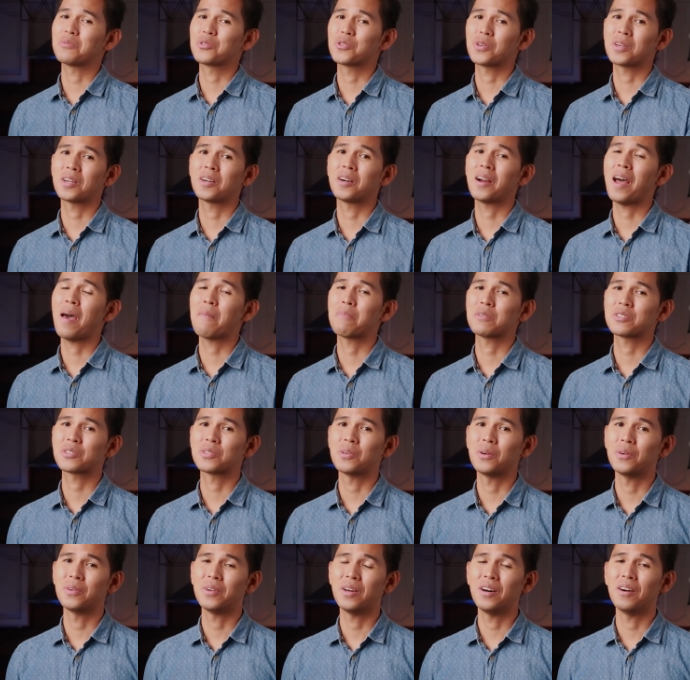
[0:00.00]
to another
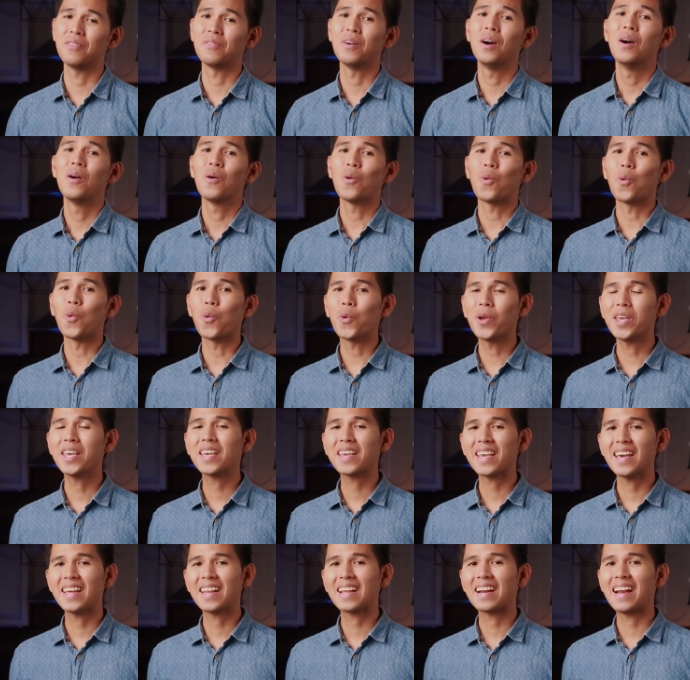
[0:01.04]
episode of
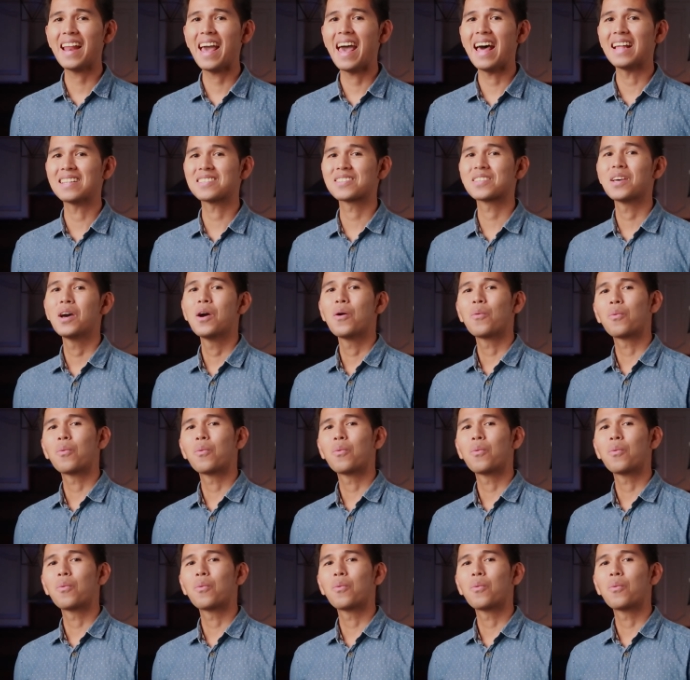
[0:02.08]
Week at a Glance,